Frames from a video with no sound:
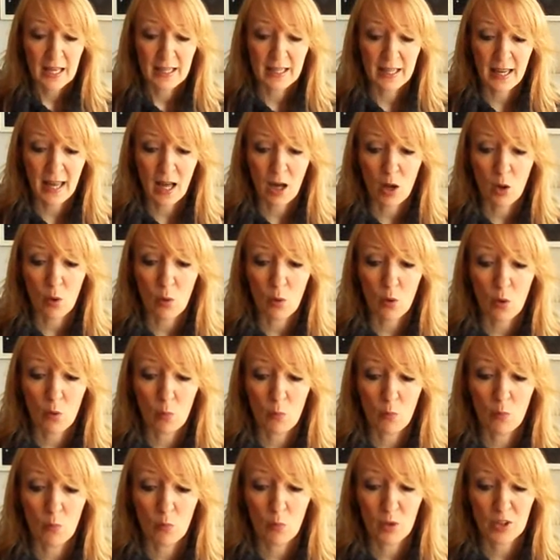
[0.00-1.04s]
Now,
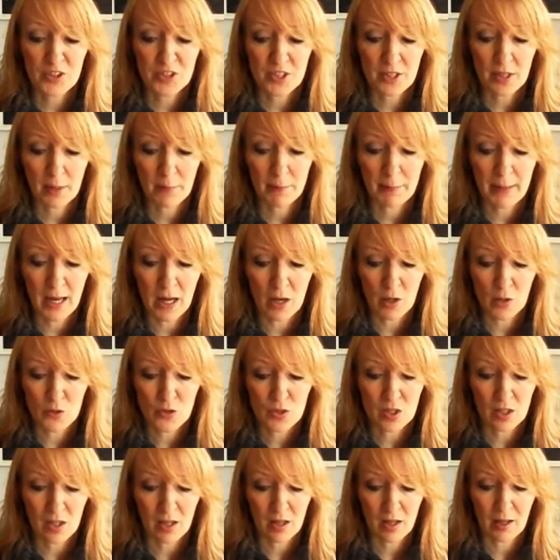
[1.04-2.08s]
what about
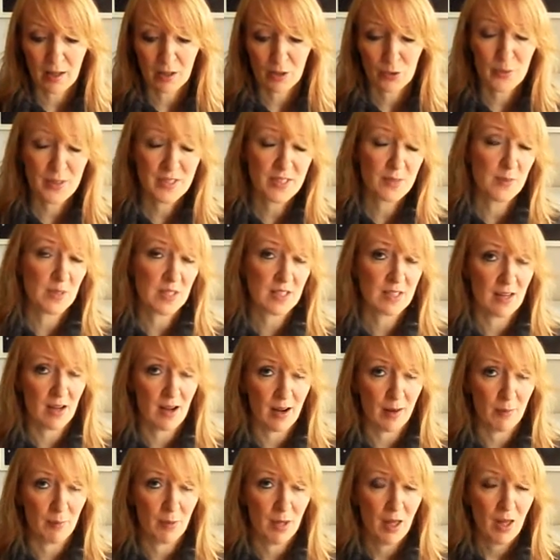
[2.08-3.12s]
Christmas
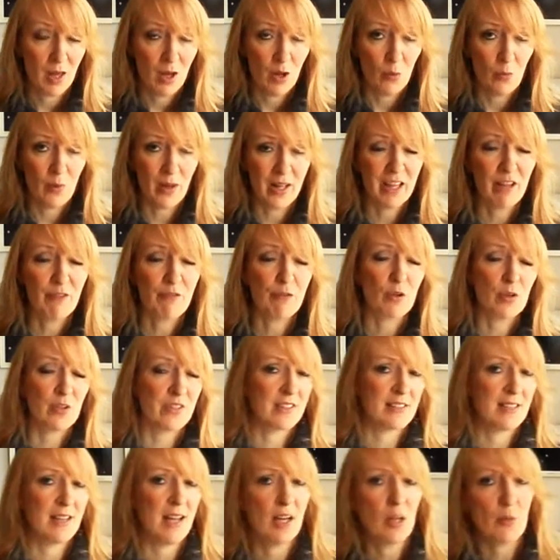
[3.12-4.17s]
time? Well, if you are
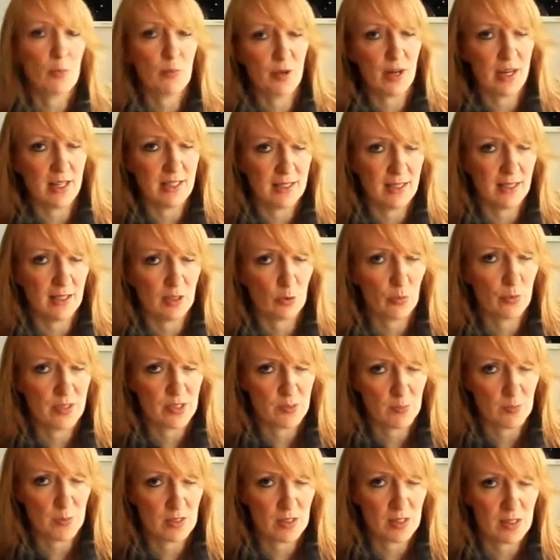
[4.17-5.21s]
celebrating
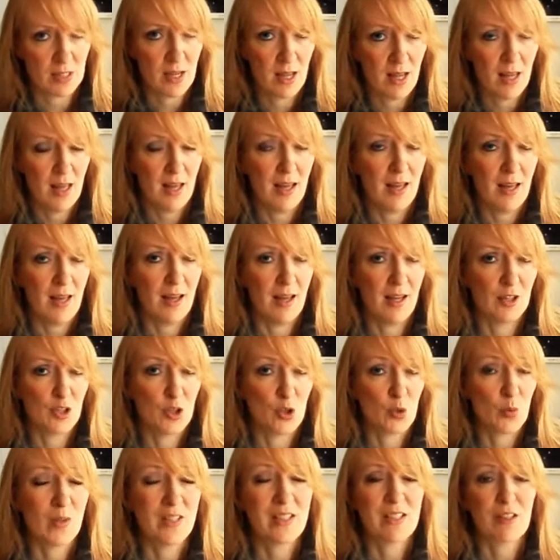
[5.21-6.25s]
Christmas, the
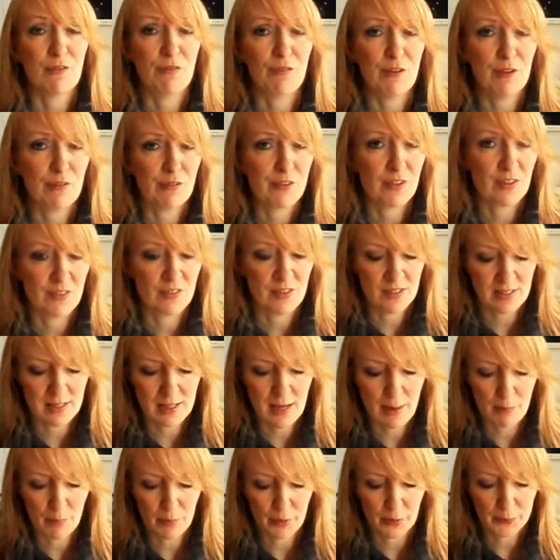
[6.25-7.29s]
25th of
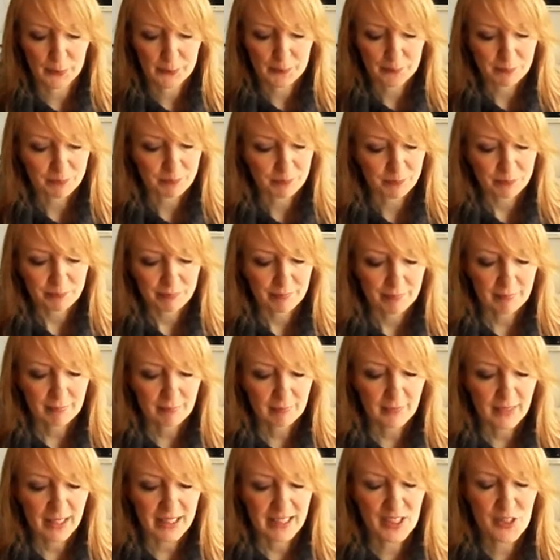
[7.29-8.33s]
December,
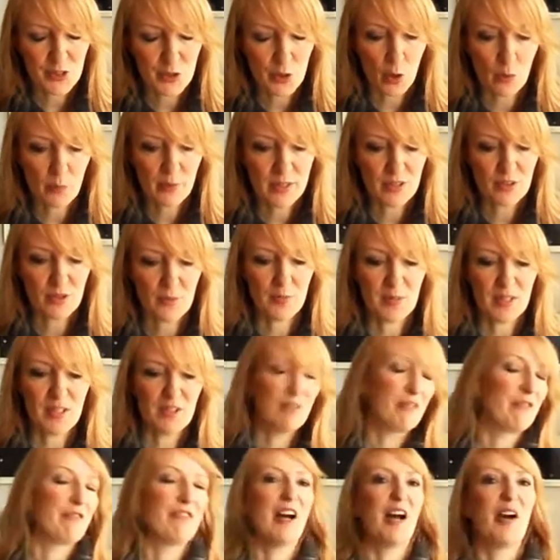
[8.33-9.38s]
it's going to
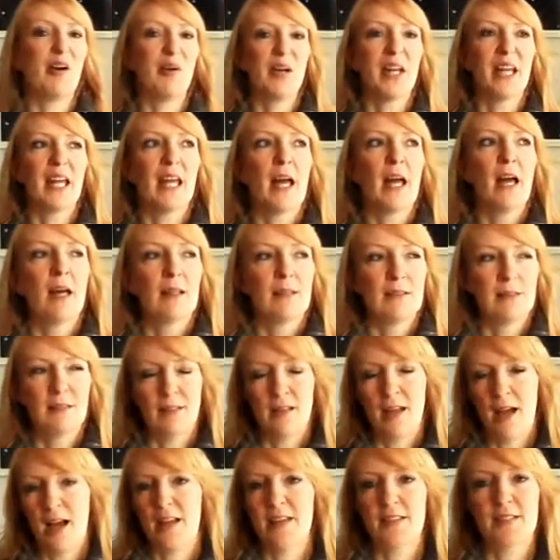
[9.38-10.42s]
be a very
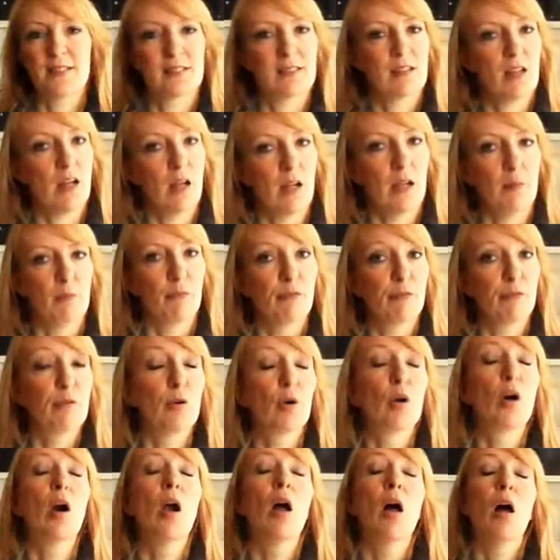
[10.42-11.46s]
nice time
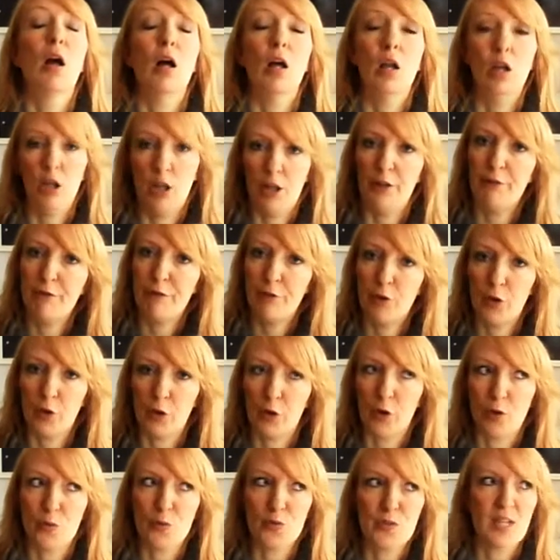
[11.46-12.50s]
for a lot of
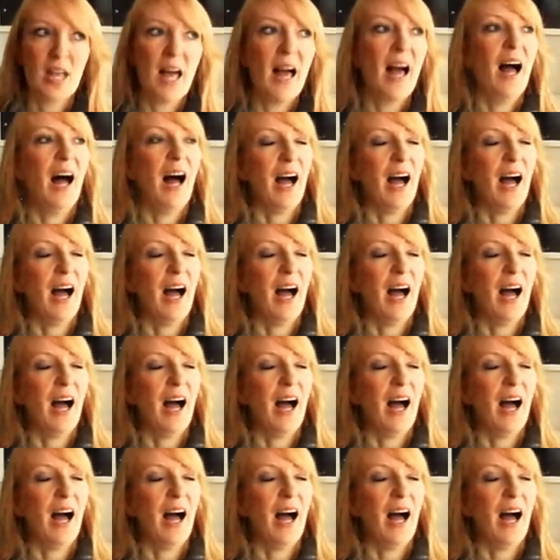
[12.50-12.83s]
Virgos.